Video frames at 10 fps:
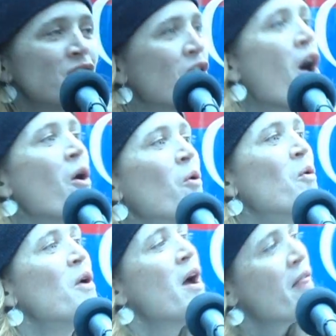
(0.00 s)
So,
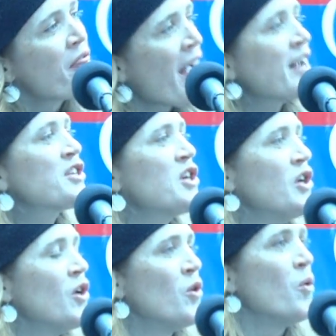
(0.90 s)
thanks to
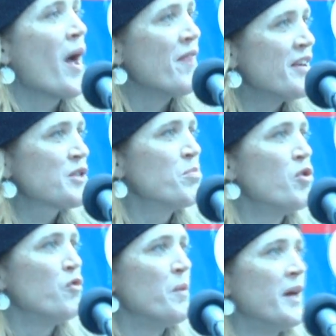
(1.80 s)
you and this
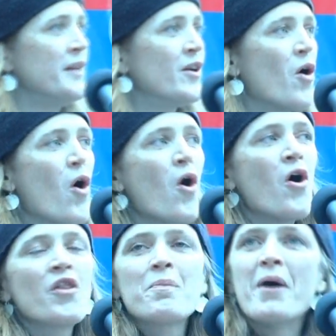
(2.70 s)
movement,
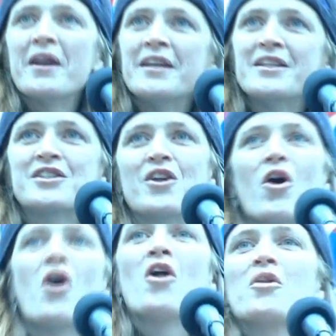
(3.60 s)
all the pundits and
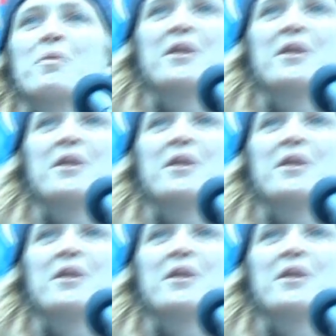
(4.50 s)
all the